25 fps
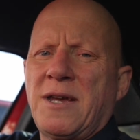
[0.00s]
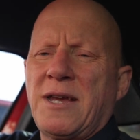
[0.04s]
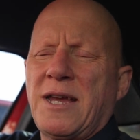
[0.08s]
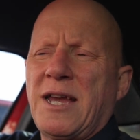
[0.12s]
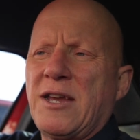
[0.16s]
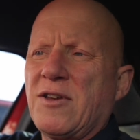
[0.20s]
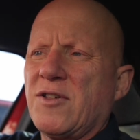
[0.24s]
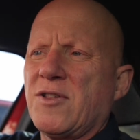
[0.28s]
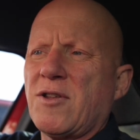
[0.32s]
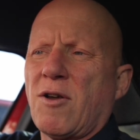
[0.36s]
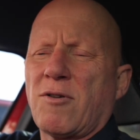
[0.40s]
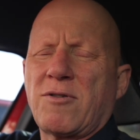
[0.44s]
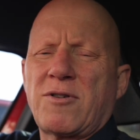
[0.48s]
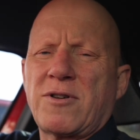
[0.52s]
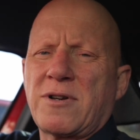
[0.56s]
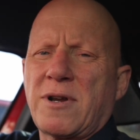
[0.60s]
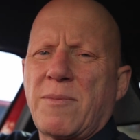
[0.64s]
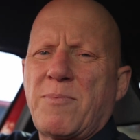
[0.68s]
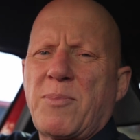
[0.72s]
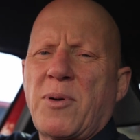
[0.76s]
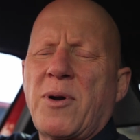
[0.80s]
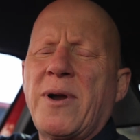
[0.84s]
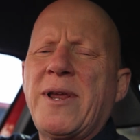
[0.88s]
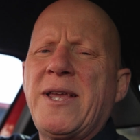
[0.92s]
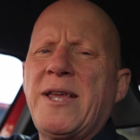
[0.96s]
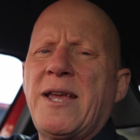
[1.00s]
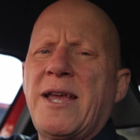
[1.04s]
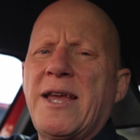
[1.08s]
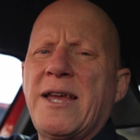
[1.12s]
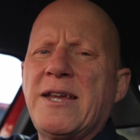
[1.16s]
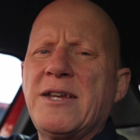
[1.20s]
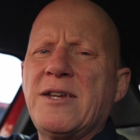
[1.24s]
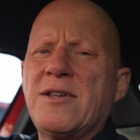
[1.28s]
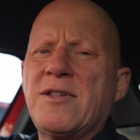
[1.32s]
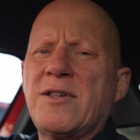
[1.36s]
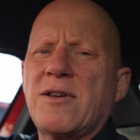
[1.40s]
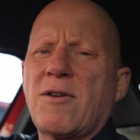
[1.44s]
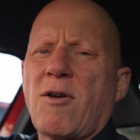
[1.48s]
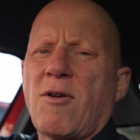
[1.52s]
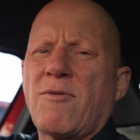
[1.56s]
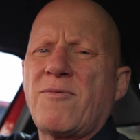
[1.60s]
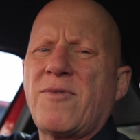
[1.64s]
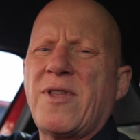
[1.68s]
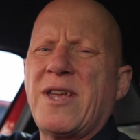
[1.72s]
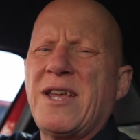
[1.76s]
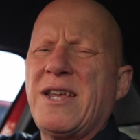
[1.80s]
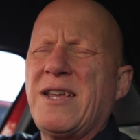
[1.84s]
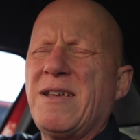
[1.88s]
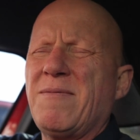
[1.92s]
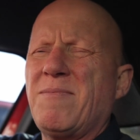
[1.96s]
it's not going to preheat on
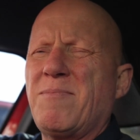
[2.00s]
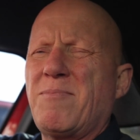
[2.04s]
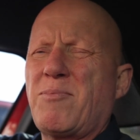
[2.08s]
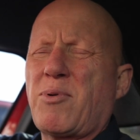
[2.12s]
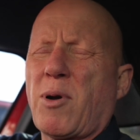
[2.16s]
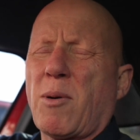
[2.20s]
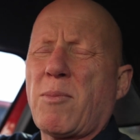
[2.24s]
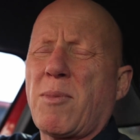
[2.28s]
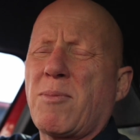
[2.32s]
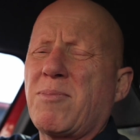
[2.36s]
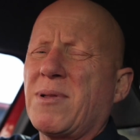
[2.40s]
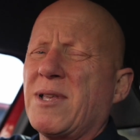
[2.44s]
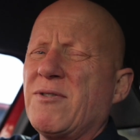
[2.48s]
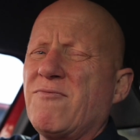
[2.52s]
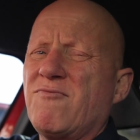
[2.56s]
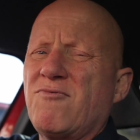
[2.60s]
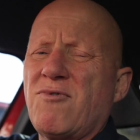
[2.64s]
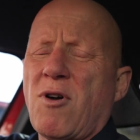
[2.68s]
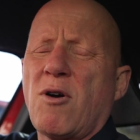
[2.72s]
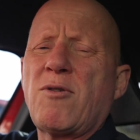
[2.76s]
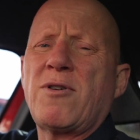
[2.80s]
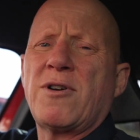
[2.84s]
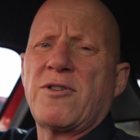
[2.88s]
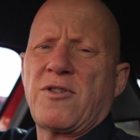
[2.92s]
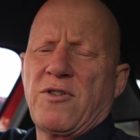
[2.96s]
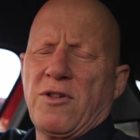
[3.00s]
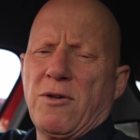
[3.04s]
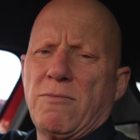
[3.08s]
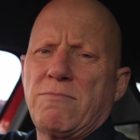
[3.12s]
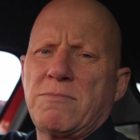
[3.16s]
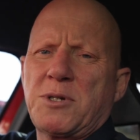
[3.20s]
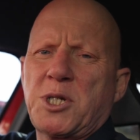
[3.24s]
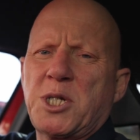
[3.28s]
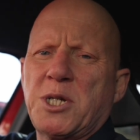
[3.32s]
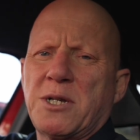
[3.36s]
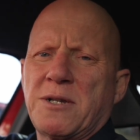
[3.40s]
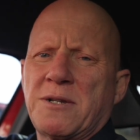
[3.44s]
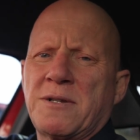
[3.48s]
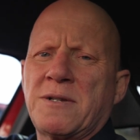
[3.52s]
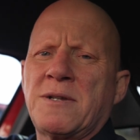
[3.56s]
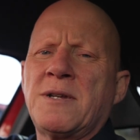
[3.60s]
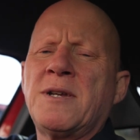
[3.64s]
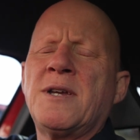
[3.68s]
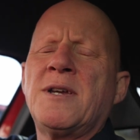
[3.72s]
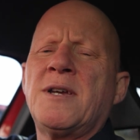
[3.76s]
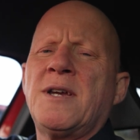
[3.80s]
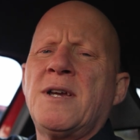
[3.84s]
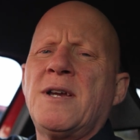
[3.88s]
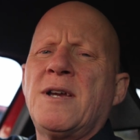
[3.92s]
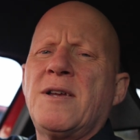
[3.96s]
the probably wrong assumption
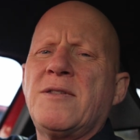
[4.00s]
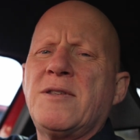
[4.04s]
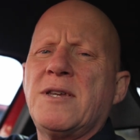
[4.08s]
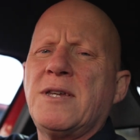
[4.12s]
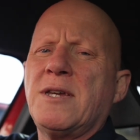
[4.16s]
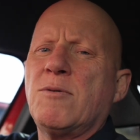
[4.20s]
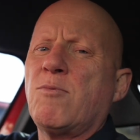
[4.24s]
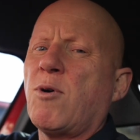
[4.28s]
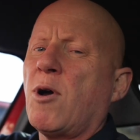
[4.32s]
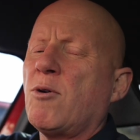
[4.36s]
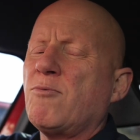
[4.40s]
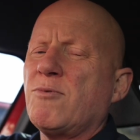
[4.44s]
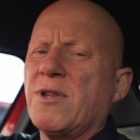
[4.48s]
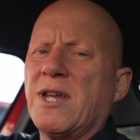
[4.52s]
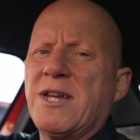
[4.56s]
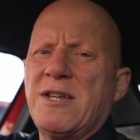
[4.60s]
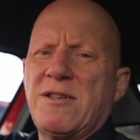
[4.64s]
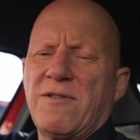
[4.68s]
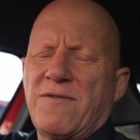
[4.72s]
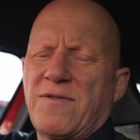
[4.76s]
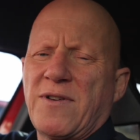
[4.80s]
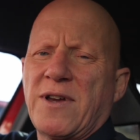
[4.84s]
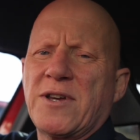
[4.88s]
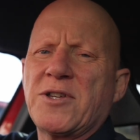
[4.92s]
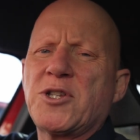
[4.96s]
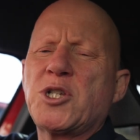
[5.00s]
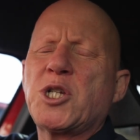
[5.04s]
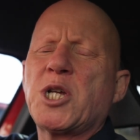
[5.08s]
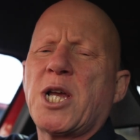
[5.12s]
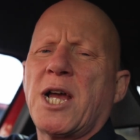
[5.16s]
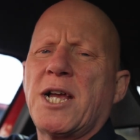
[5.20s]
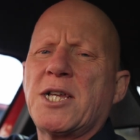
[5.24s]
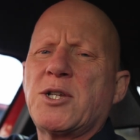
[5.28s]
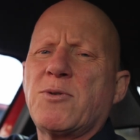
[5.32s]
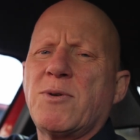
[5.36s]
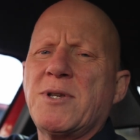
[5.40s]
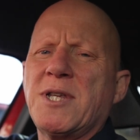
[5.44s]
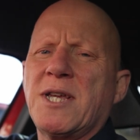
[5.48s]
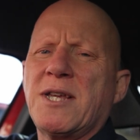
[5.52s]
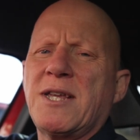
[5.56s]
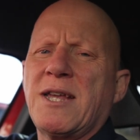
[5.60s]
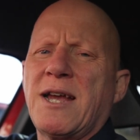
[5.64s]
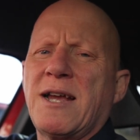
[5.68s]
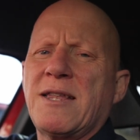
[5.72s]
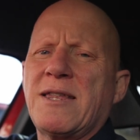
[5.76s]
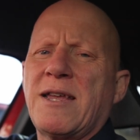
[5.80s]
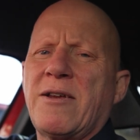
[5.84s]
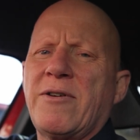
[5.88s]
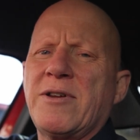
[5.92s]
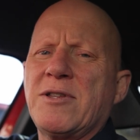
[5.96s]
that you won't need a fast charger when you
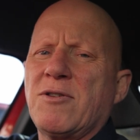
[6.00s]
get there.